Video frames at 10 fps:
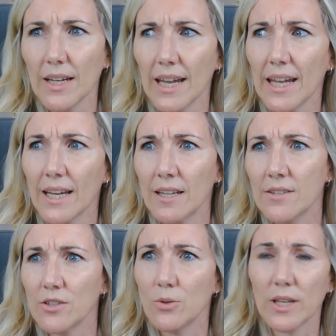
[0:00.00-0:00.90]

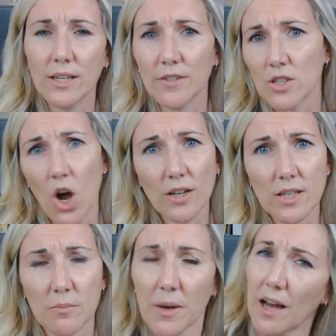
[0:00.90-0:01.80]
And you can even talk
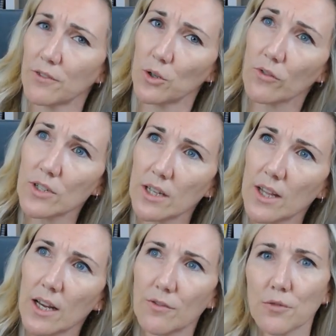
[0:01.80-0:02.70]
to them about, have you ever done
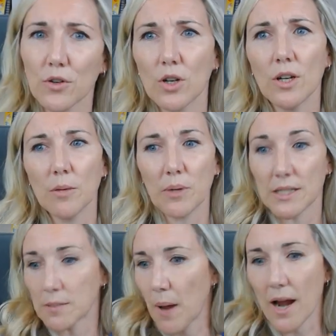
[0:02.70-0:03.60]
that? Have you ever been
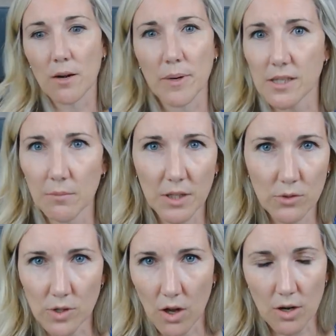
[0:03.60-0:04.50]
inspired by something
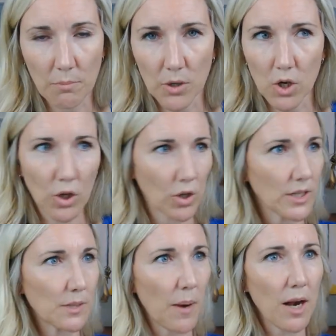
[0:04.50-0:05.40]
you saw in a book or
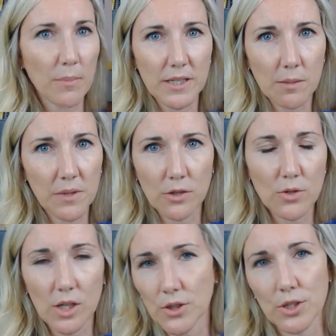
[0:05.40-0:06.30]
inspired by something you
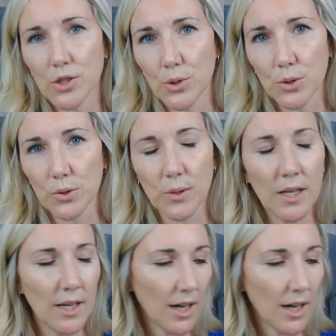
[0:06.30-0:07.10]
saw at the zoo?